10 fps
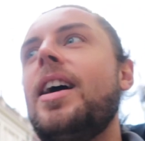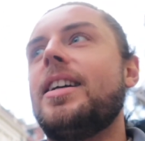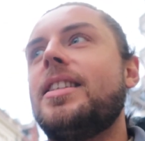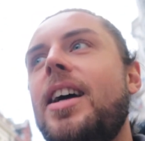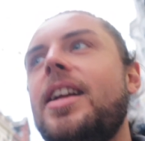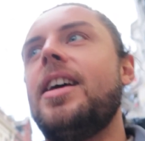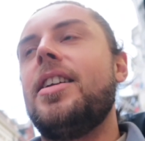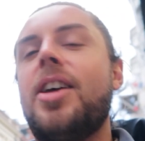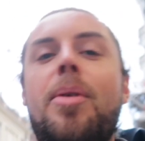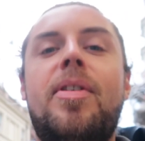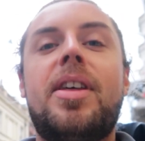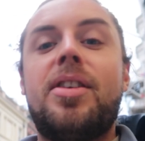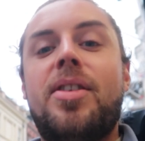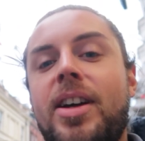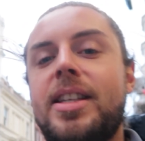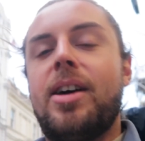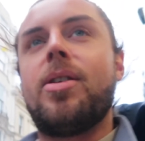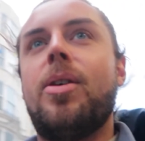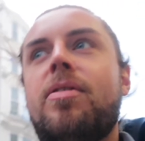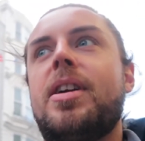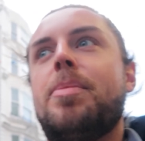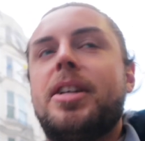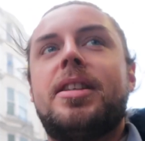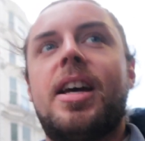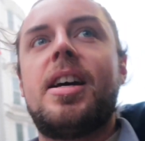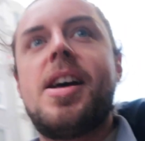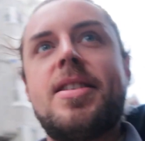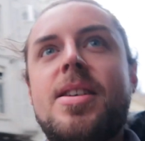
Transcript: Excited. Hopefully they do nice alcohol-free beers here.